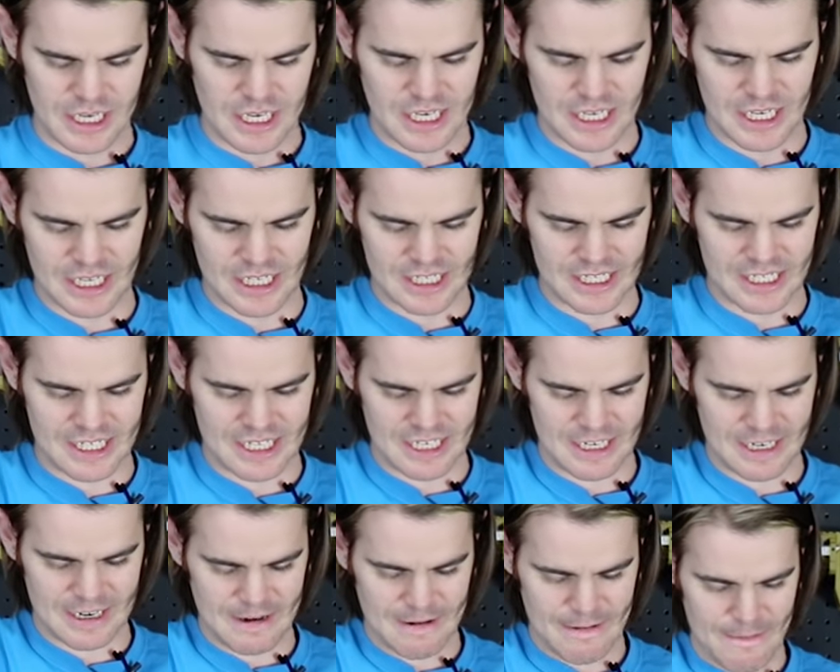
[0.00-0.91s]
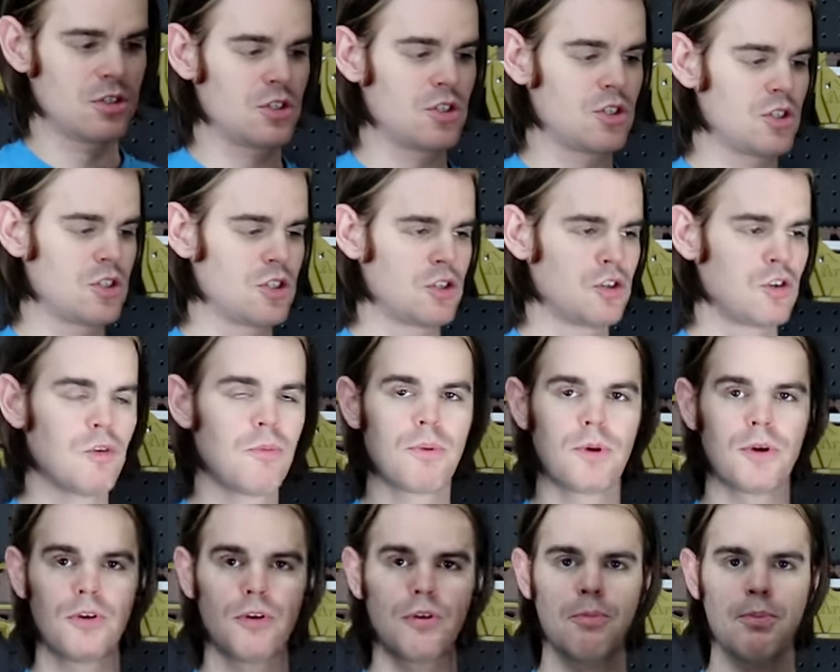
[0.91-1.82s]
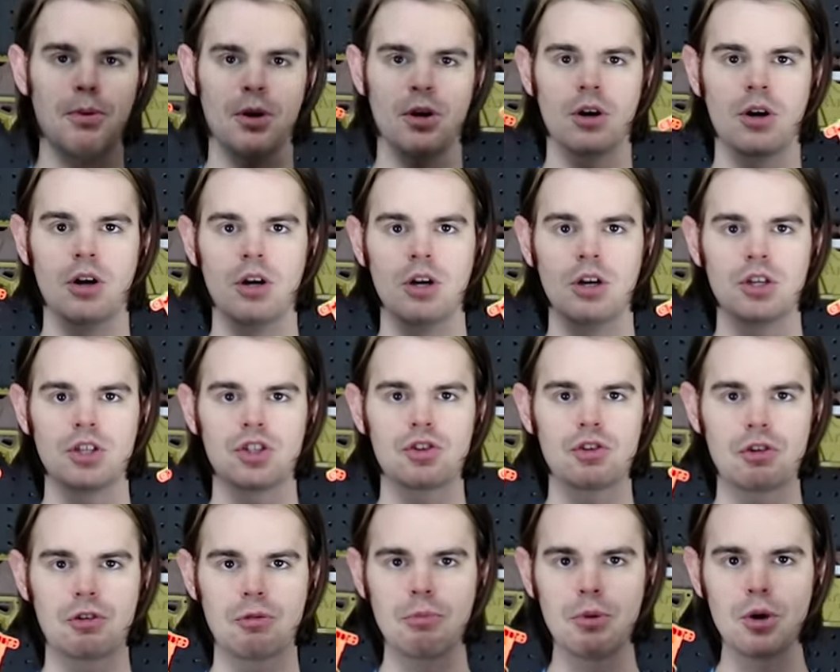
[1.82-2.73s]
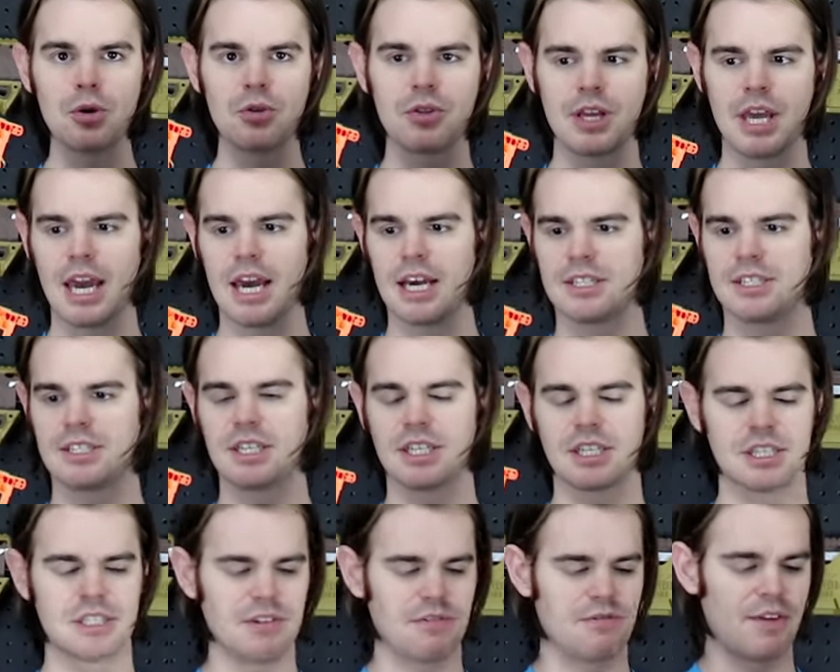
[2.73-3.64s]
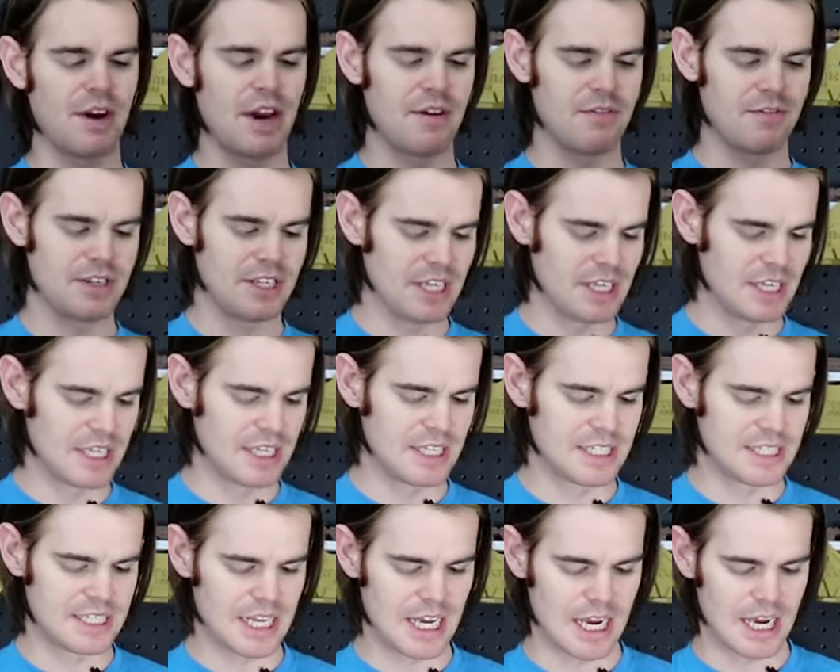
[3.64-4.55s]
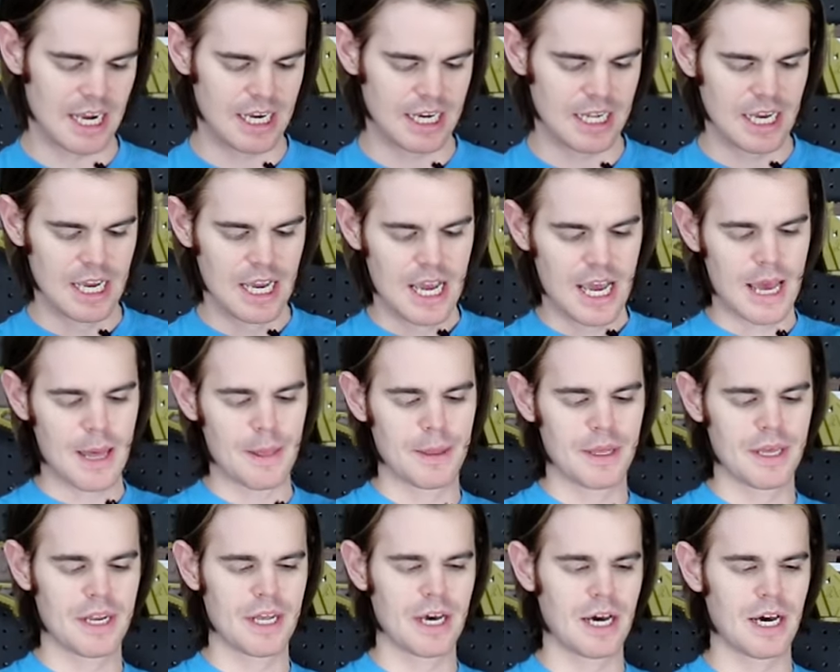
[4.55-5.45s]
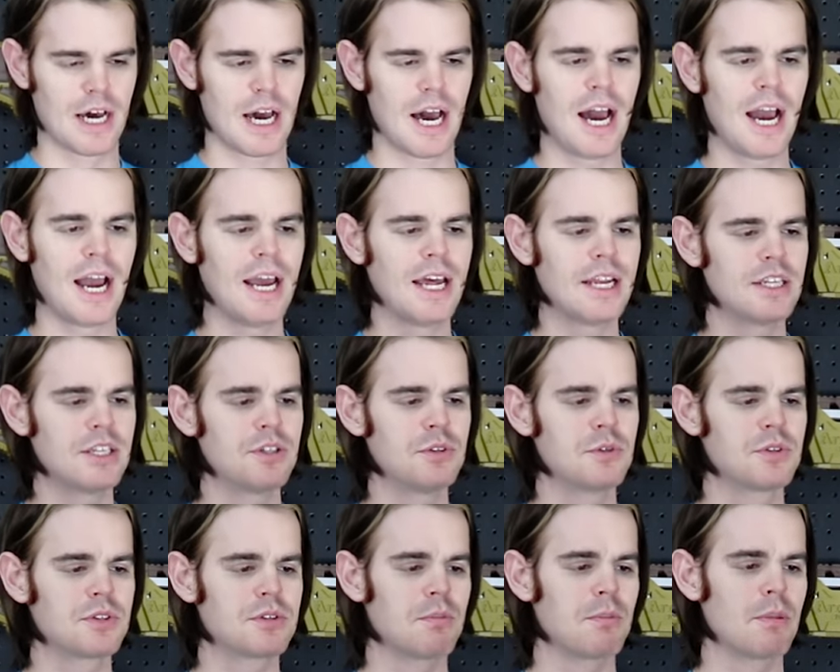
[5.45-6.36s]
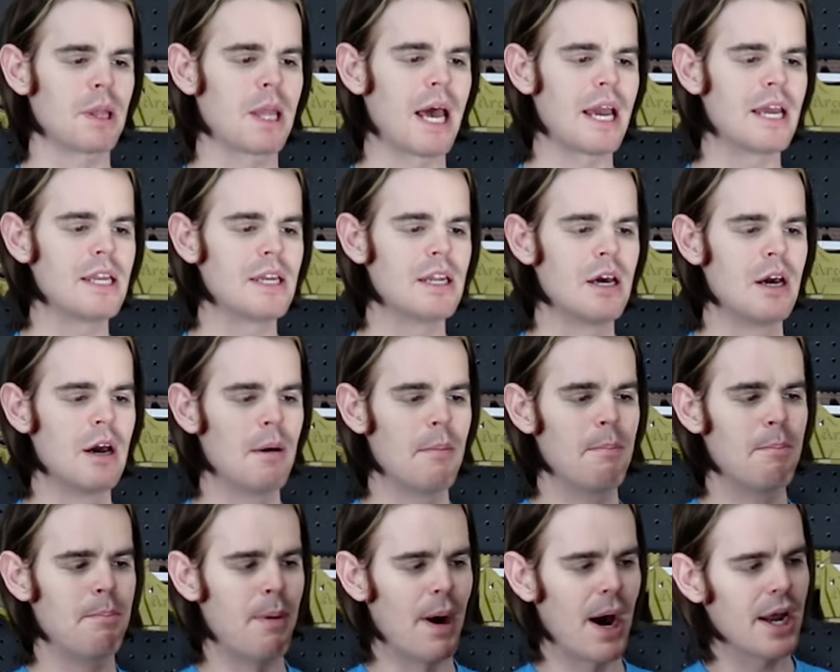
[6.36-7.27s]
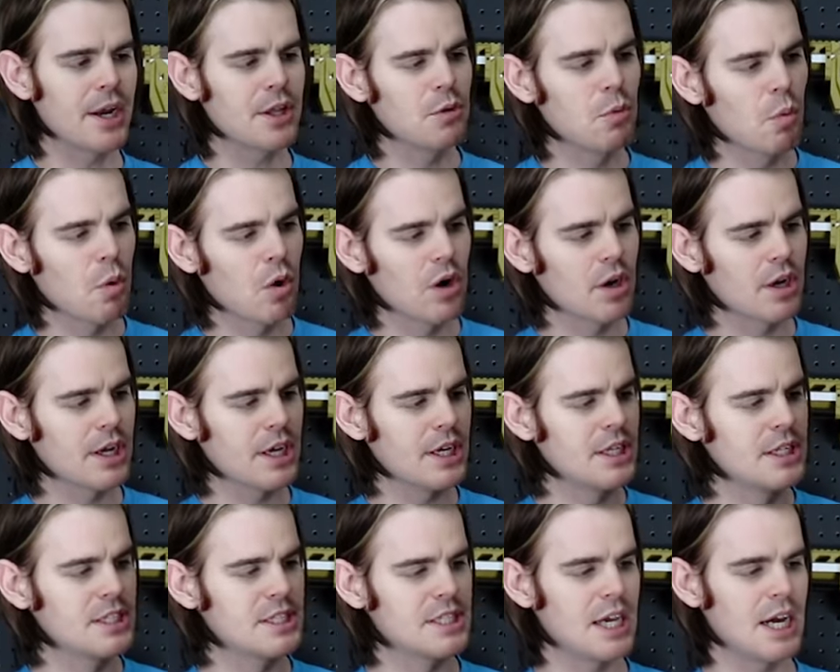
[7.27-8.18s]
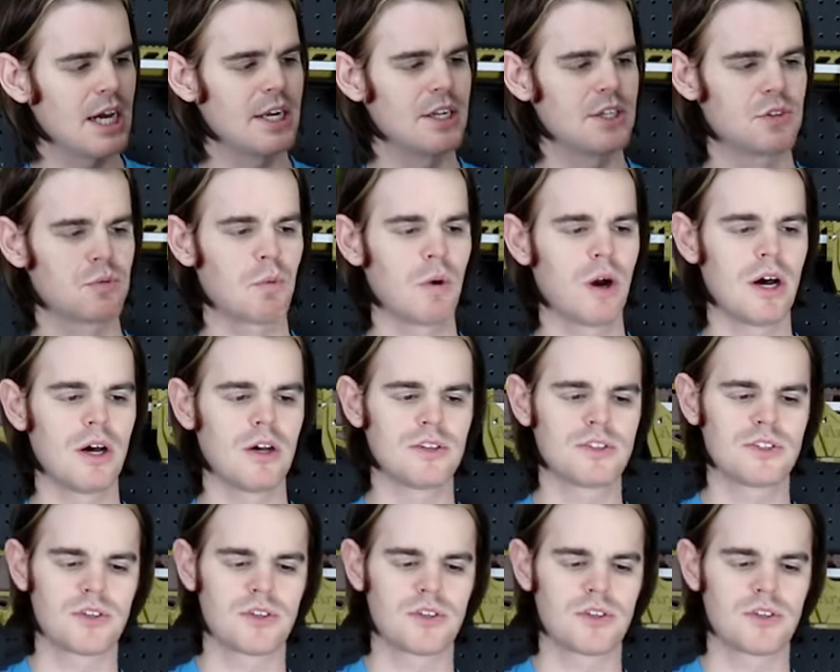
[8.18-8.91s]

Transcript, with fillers: It's super duper Smoothcast sixty-five D inside, and then uh, I had to do some light body work inside as well.